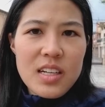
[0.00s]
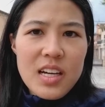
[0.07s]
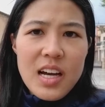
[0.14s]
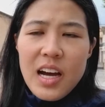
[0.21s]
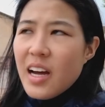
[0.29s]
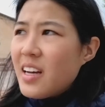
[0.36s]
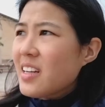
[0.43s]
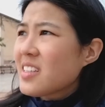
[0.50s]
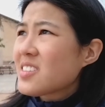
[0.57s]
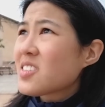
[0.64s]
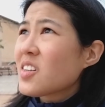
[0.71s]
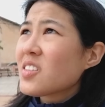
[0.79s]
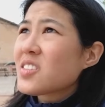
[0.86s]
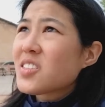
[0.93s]
And it's
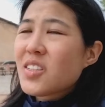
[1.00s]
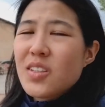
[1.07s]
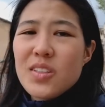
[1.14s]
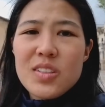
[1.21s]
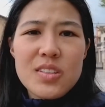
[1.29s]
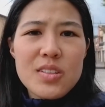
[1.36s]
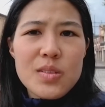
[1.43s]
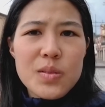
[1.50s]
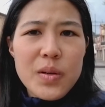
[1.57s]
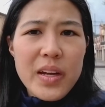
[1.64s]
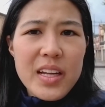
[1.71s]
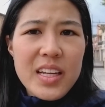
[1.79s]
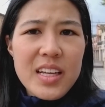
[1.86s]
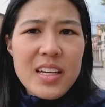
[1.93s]
also
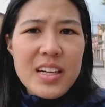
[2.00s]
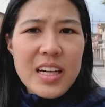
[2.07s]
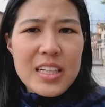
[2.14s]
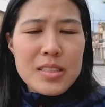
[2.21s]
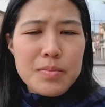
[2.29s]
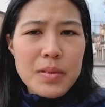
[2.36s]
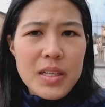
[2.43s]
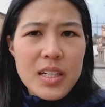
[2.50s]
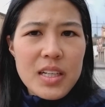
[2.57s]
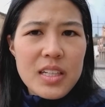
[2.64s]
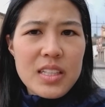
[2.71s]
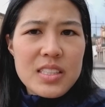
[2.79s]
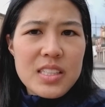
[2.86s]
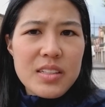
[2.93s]
raining.
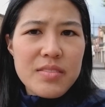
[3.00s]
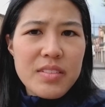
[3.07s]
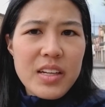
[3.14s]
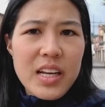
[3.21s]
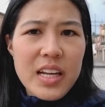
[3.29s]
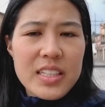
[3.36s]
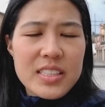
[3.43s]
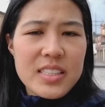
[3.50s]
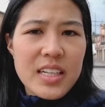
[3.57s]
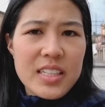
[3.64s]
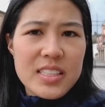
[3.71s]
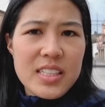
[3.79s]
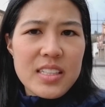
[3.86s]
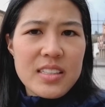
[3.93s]
Caspe, it's a village
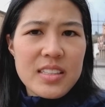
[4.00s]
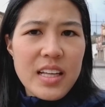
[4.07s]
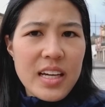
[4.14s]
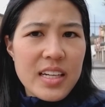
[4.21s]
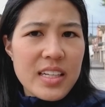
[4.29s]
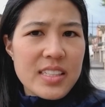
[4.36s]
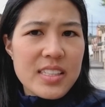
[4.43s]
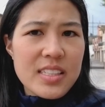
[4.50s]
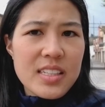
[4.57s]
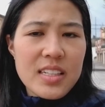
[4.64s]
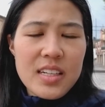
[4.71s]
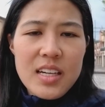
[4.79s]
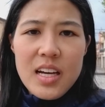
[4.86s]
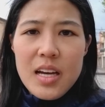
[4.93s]
that is
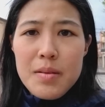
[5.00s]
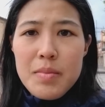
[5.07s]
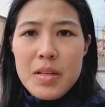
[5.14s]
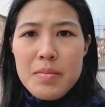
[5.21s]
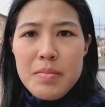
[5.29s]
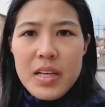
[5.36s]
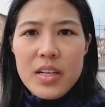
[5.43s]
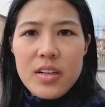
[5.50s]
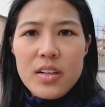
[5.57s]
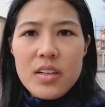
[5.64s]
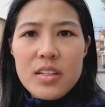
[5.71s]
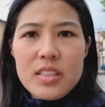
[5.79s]
a bit bigger.